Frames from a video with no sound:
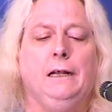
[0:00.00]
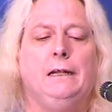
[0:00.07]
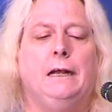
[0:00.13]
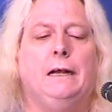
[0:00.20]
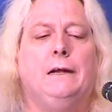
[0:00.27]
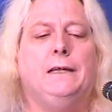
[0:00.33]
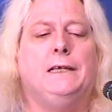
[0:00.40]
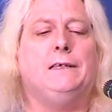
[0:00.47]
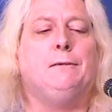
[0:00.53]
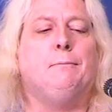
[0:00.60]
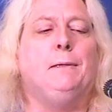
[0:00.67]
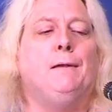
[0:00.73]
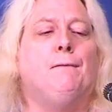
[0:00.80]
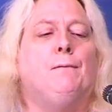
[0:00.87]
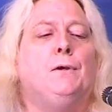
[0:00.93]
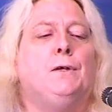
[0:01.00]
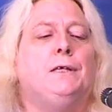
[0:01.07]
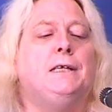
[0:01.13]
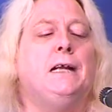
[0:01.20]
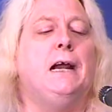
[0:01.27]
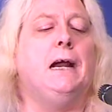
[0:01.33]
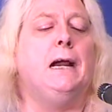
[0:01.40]
This would be the
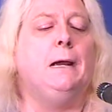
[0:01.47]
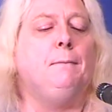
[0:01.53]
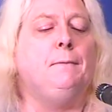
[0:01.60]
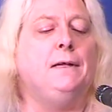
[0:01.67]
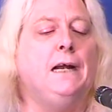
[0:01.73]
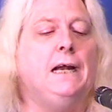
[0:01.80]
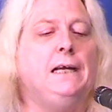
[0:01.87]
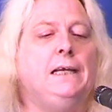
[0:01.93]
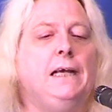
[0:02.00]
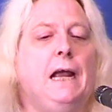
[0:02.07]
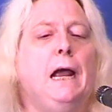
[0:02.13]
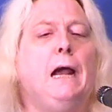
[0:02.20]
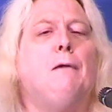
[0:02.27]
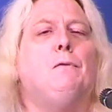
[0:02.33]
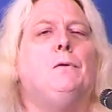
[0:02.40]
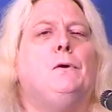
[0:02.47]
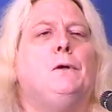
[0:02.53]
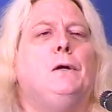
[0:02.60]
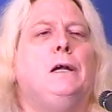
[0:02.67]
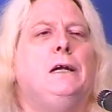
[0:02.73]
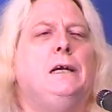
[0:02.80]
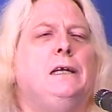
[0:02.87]
first time that I
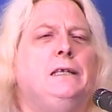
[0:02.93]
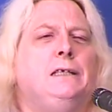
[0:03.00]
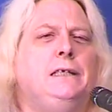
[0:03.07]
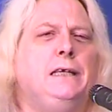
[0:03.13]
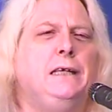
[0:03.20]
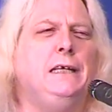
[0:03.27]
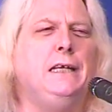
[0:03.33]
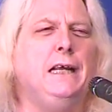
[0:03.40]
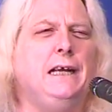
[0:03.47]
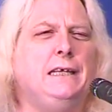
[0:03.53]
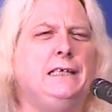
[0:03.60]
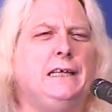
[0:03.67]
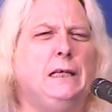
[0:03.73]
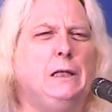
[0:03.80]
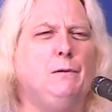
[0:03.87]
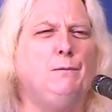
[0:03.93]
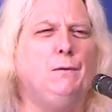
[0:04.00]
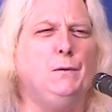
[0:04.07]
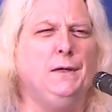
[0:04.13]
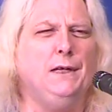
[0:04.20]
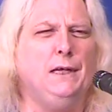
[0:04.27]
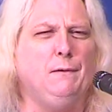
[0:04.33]
ever did a
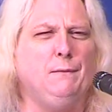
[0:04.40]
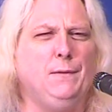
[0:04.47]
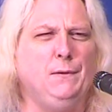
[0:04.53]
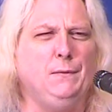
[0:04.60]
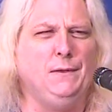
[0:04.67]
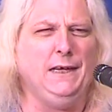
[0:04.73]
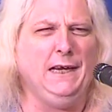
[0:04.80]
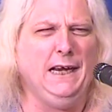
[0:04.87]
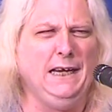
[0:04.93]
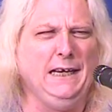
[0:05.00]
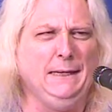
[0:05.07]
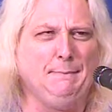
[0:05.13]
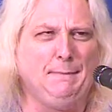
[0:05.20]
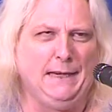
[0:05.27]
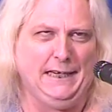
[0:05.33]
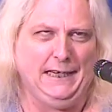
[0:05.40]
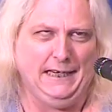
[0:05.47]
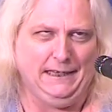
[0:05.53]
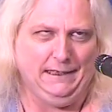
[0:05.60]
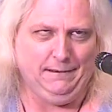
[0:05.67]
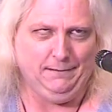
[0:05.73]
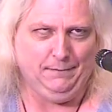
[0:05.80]
telephone interview with anybody.
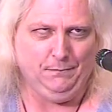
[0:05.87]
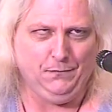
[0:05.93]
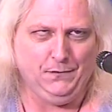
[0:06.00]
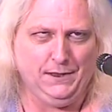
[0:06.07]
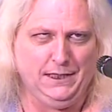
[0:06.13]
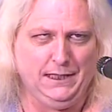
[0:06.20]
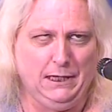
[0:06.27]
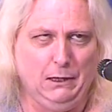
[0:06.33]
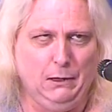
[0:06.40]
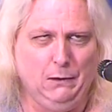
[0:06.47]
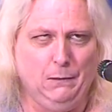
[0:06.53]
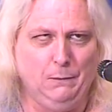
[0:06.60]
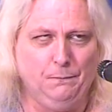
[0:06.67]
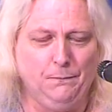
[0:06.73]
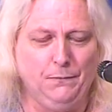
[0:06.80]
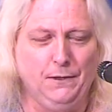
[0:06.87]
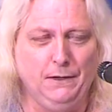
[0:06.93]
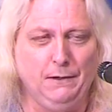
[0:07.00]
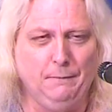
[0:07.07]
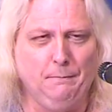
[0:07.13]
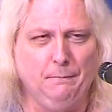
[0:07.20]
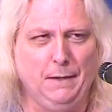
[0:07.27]
So
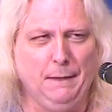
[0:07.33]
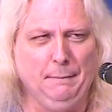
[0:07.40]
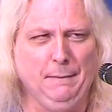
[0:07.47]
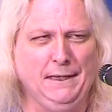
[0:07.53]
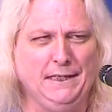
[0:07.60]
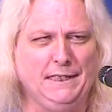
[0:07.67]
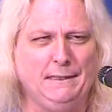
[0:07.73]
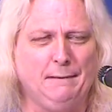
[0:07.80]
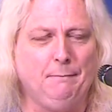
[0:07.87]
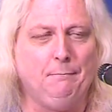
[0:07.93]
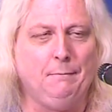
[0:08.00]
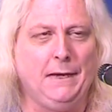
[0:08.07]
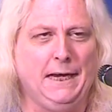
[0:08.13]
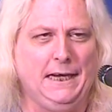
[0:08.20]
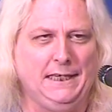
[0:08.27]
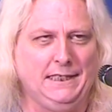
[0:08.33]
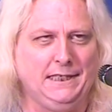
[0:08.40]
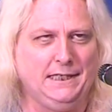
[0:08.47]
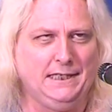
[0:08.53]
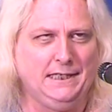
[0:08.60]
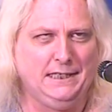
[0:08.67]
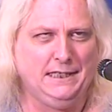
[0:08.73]
there might be some
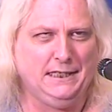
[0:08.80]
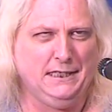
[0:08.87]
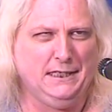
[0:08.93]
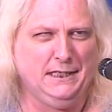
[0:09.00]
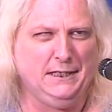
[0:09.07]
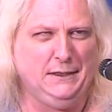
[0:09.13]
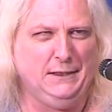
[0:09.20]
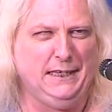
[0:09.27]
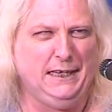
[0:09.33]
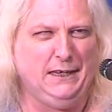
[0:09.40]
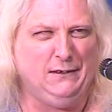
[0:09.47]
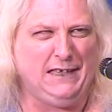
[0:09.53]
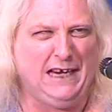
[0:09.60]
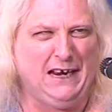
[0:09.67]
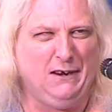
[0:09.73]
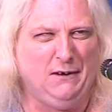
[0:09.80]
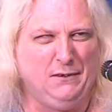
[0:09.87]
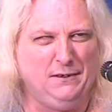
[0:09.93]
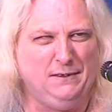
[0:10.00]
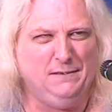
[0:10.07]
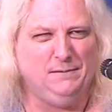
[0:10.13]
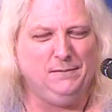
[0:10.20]
mites to nail
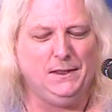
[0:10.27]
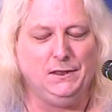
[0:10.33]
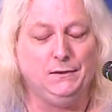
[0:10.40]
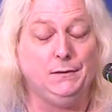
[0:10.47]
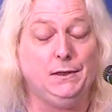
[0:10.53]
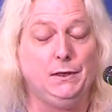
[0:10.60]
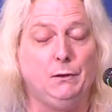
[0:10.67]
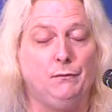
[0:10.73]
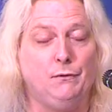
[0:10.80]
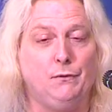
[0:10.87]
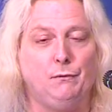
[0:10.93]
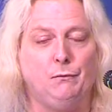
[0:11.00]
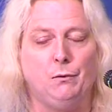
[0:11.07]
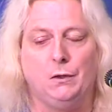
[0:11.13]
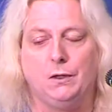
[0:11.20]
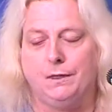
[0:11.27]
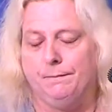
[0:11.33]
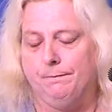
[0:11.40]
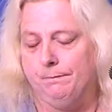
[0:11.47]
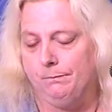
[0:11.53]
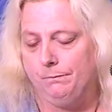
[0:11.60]
down as we go through the work.